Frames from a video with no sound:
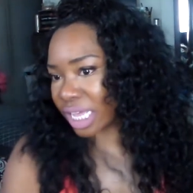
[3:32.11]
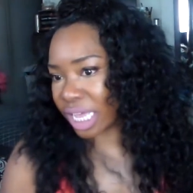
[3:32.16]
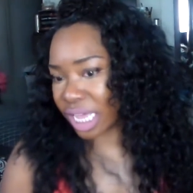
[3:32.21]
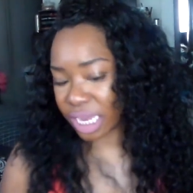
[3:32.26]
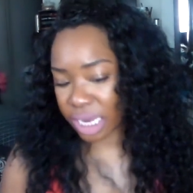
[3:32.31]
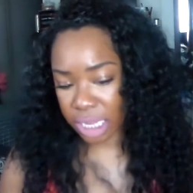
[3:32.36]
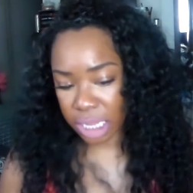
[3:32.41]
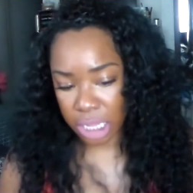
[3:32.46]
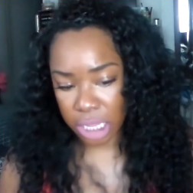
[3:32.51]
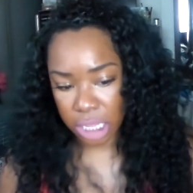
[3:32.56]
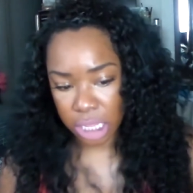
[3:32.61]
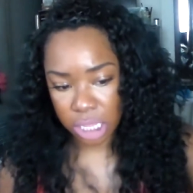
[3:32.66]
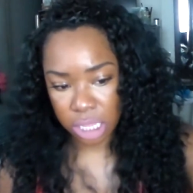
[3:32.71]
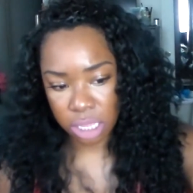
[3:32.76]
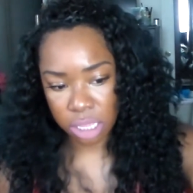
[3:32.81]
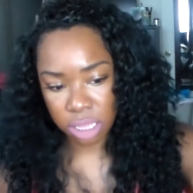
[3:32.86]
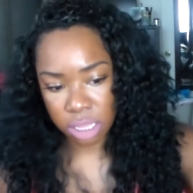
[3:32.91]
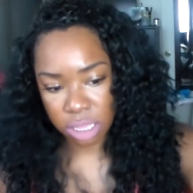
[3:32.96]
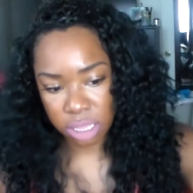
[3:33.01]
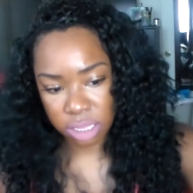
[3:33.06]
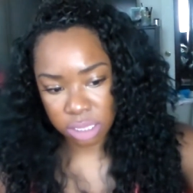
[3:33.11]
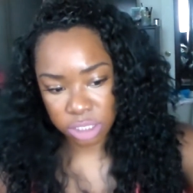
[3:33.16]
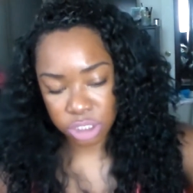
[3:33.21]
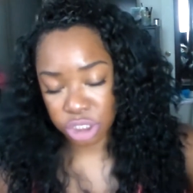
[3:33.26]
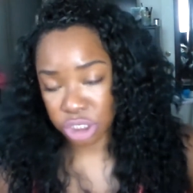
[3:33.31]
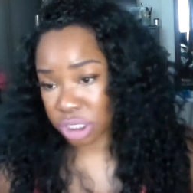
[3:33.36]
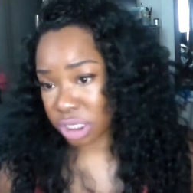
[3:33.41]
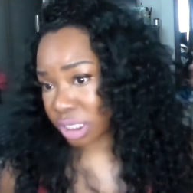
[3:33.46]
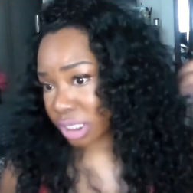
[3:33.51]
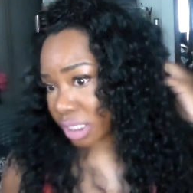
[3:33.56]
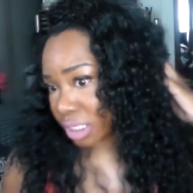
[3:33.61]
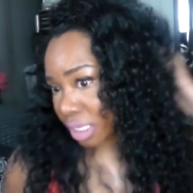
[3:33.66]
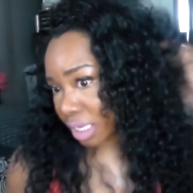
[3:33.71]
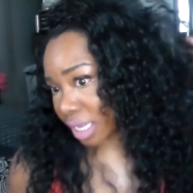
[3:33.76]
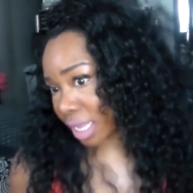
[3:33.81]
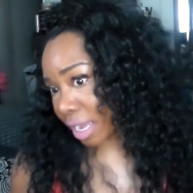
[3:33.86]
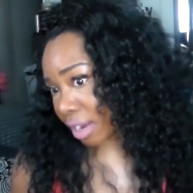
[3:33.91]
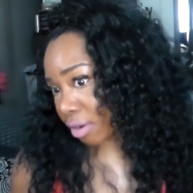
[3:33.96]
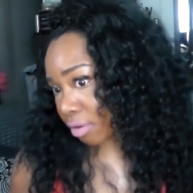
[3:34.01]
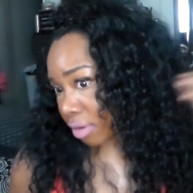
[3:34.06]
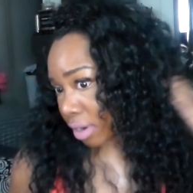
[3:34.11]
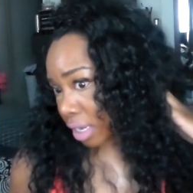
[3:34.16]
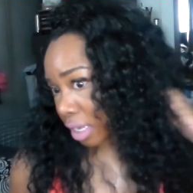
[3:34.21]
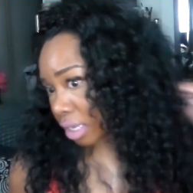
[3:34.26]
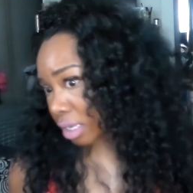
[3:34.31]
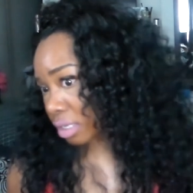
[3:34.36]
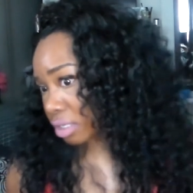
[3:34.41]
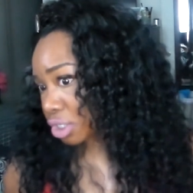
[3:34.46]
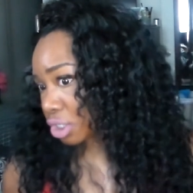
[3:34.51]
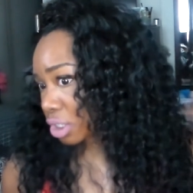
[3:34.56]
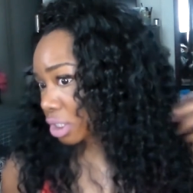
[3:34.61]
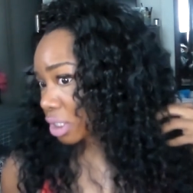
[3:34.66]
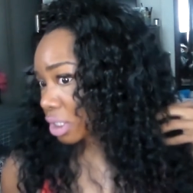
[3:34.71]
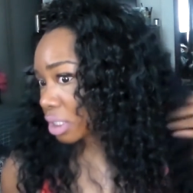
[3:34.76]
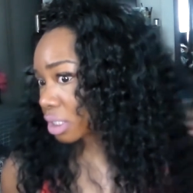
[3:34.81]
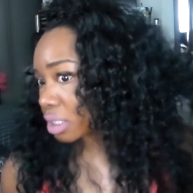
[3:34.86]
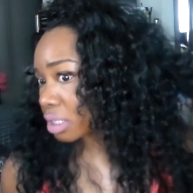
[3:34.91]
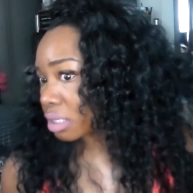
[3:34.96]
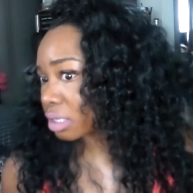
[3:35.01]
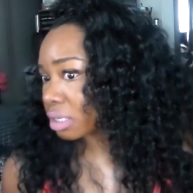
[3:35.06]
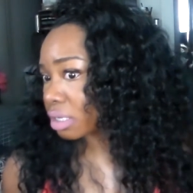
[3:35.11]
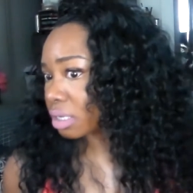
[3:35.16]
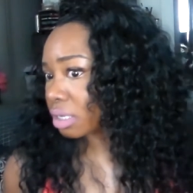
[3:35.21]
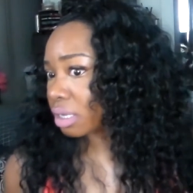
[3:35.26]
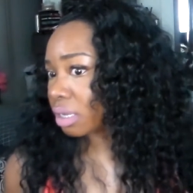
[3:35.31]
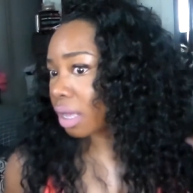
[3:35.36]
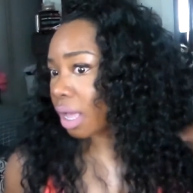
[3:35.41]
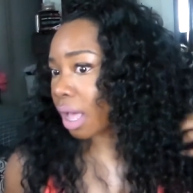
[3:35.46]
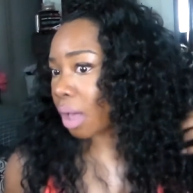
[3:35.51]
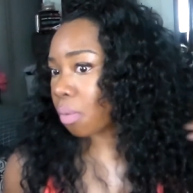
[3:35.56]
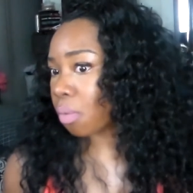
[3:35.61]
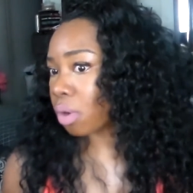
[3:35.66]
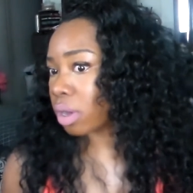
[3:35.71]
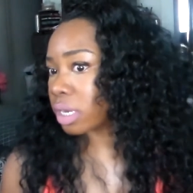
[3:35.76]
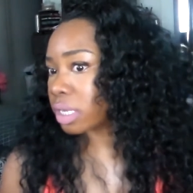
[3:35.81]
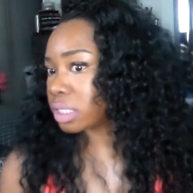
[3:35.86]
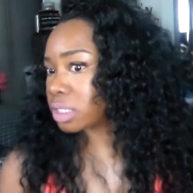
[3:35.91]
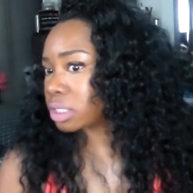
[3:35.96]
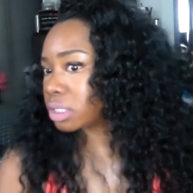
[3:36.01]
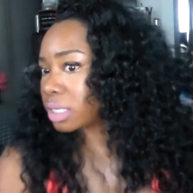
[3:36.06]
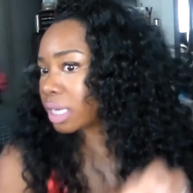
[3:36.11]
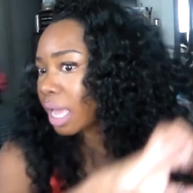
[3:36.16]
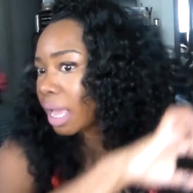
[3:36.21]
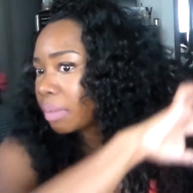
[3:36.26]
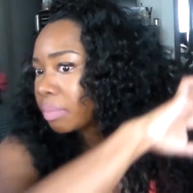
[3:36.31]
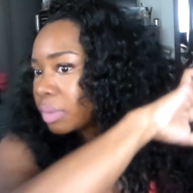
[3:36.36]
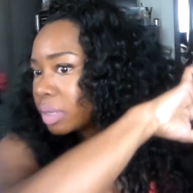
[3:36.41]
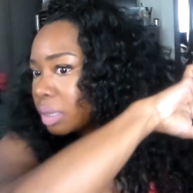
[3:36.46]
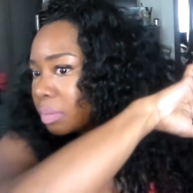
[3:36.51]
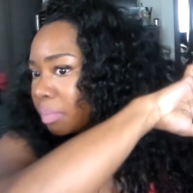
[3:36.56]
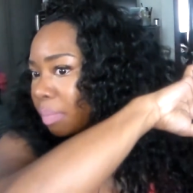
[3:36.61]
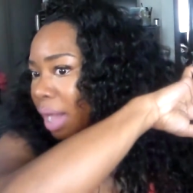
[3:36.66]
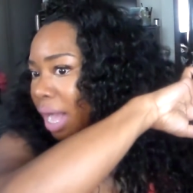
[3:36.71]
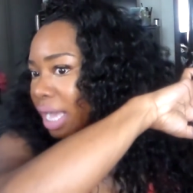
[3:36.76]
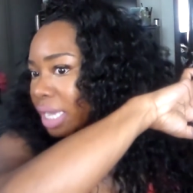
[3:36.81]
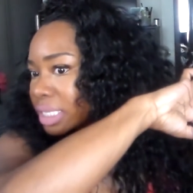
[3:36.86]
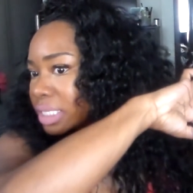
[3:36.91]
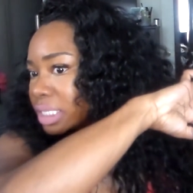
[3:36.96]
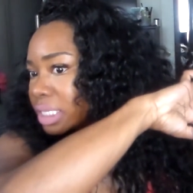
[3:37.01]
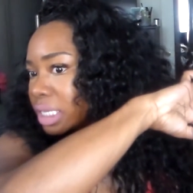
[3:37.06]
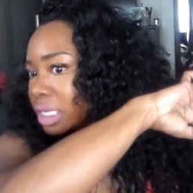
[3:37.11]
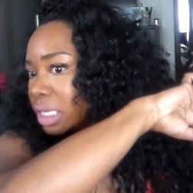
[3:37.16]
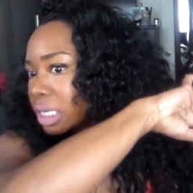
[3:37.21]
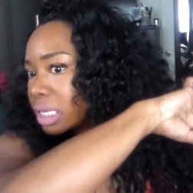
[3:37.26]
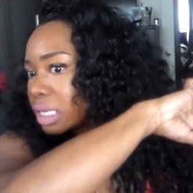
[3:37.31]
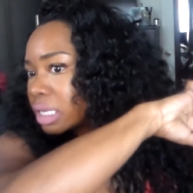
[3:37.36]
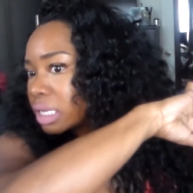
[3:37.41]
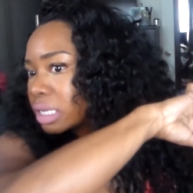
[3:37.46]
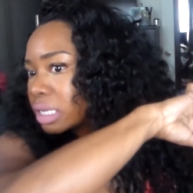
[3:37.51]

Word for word: cutting, just layering. Just, I want it to not be boxy.